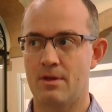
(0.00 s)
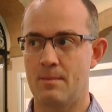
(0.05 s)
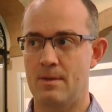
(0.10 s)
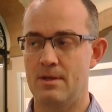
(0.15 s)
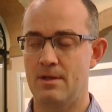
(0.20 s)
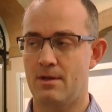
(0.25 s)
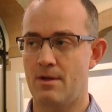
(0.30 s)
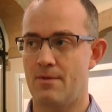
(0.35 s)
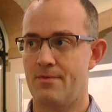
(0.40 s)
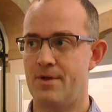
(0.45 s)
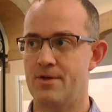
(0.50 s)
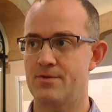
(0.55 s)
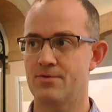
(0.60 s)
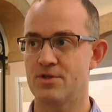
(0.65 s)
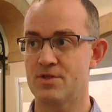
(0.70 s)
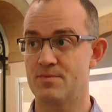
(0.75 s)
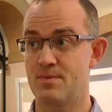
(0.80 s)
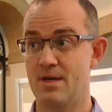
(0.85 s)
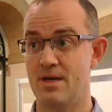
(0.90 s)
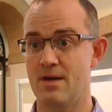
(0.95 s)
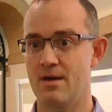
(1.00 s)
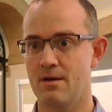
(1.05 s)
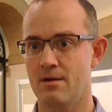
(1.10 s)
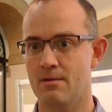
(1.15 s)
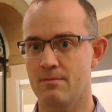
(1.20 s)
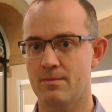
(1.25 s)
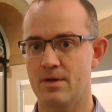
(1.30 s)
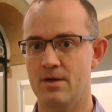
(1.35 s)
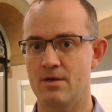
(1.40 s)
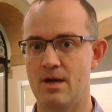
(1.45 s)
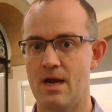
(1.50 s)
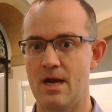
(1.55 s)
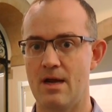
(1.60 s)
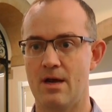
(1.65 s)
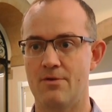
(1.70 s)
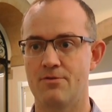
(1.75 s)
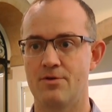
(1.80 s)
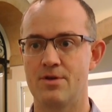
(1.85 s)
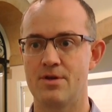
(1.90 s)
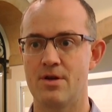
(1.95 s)
I mean, the cathedral's been here you know,
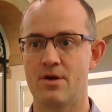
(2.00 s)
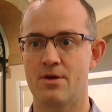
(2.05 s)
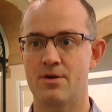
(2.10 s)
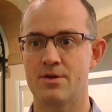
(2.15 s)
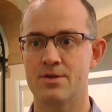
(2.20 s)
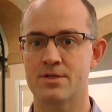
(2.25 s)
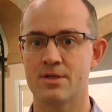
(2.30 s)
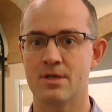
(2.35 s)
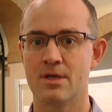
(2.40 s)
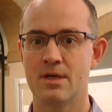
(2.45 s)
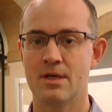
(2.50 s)
800 years.